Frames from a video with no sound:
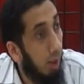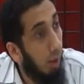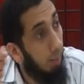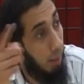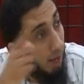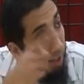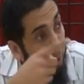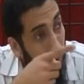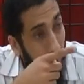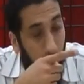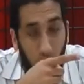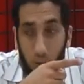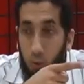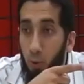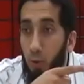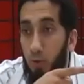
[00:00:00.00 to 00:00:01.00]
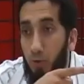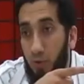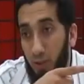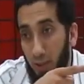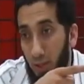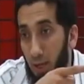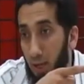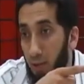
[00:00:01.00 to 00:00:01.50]
A basketball court for
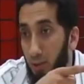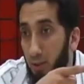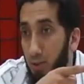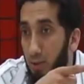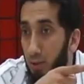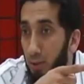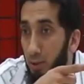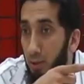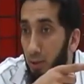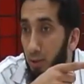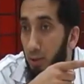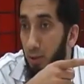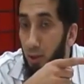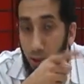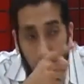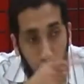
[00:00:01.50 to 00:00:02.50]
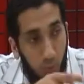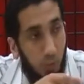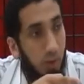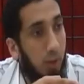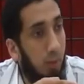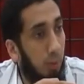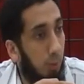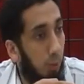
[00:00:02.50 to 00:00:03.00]
the guys,
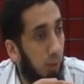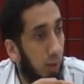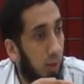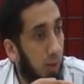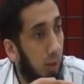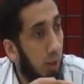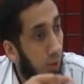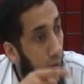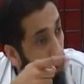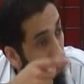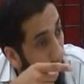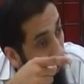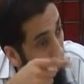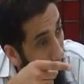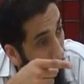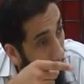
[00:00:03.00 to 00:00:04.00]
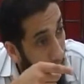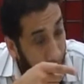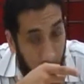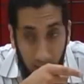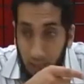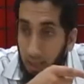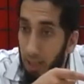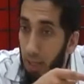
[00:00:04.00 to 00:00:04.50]
equally important. So they learn
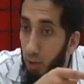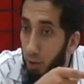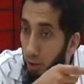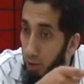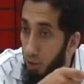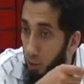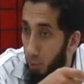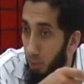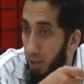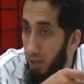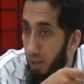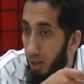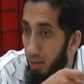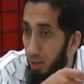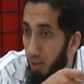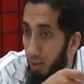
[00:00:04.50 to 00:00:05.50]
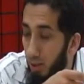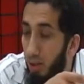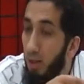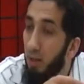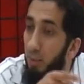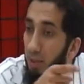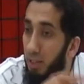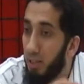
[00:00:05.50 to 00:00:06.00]
to hang out here and spend time
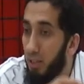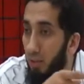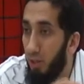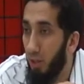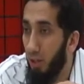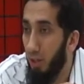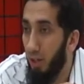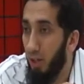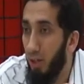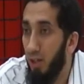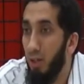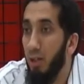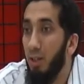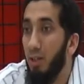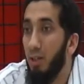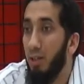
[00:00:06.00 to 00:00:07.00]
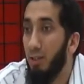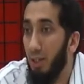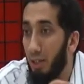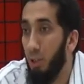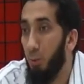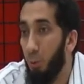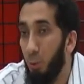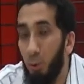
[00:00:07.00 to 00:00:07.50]
here. Because if they're here,
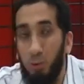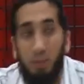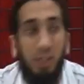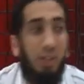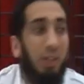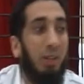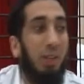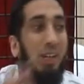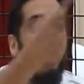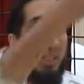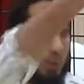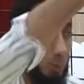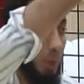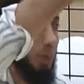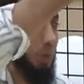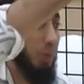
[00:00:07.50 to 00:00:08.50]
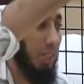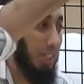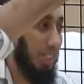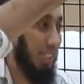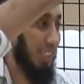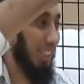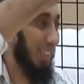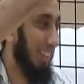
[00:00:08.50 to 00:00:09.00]
then it's proof that they're not somewhere
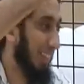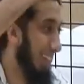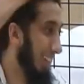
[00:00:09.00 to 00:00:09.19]
worse.